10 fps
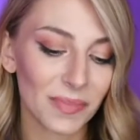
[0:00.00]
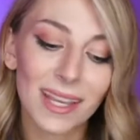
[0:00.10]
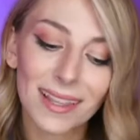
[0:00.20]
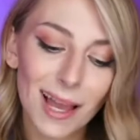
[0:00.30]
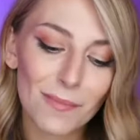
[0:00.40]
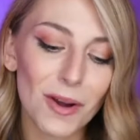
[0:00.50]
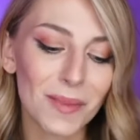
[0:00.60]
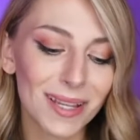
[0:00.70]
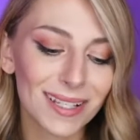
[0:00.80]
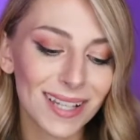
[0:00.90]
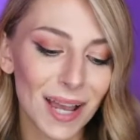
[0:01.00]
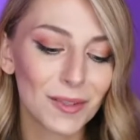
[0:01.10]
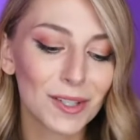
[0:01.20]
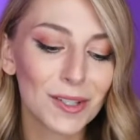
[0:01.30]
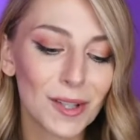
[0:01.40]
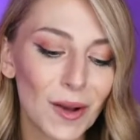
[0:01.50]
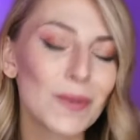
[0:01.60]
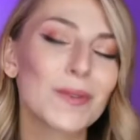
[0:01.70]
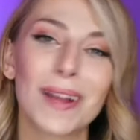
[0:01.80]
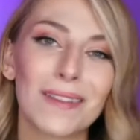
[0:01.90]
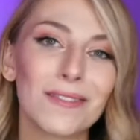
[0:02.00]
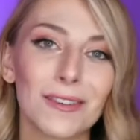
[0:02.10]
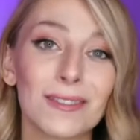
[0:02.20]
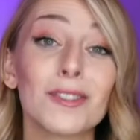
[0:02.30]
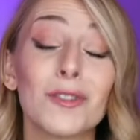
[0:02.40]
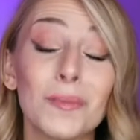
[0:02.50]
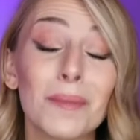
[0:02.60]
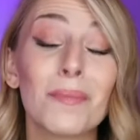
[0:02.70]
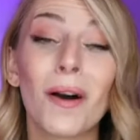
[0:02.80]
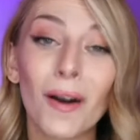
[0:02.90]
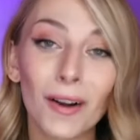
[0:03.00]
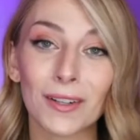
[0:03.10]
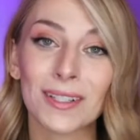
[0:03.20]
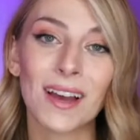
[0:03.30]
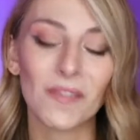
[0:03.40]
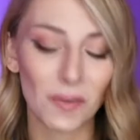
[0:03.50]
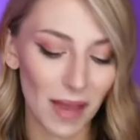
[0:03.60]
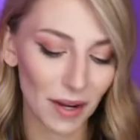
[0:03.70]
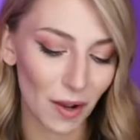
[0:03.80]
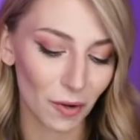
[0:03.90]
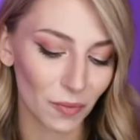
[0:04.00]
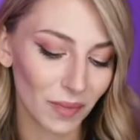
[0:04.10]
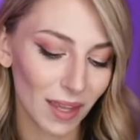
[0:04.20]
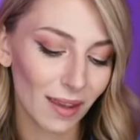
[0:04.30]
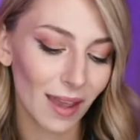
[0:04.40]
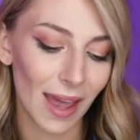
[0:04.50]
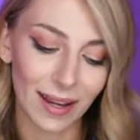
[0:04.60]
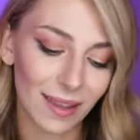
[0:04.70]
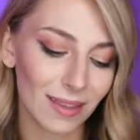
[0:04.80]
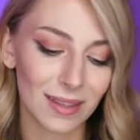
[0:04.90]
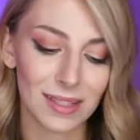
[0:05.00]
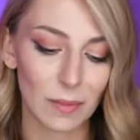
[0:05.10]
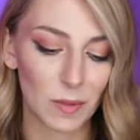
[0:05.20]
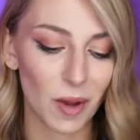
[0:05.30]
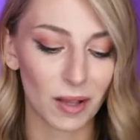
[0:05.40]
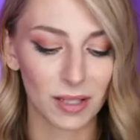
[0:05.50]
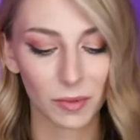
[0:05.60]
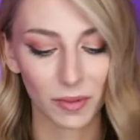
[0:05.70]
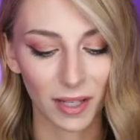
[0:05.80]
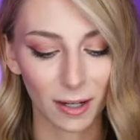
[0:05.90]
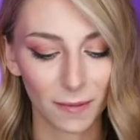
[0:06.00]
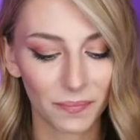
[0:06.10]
In that moment, I was so grateful to be part of the meadow. Anything seemed possible here.